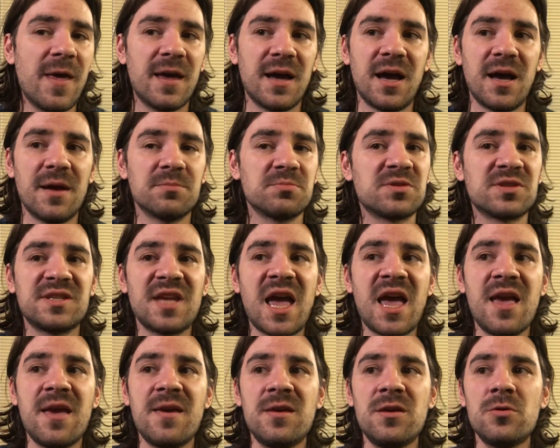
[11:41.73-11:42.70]
Uh,
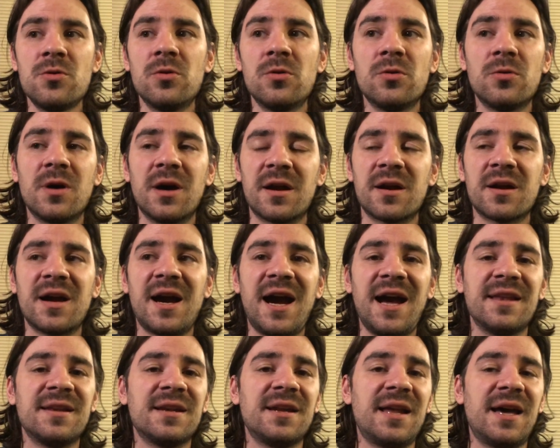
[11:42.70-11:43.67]
say you are
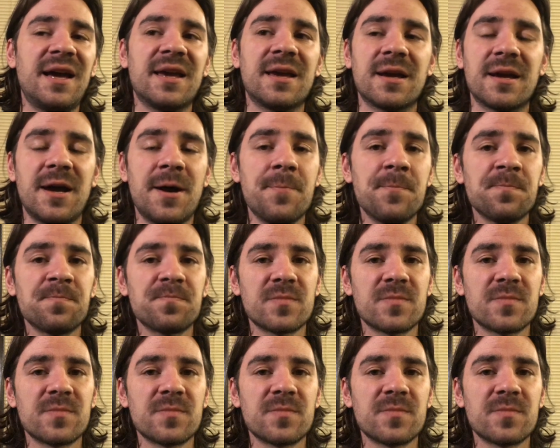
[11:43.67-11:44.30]
kind of like uh,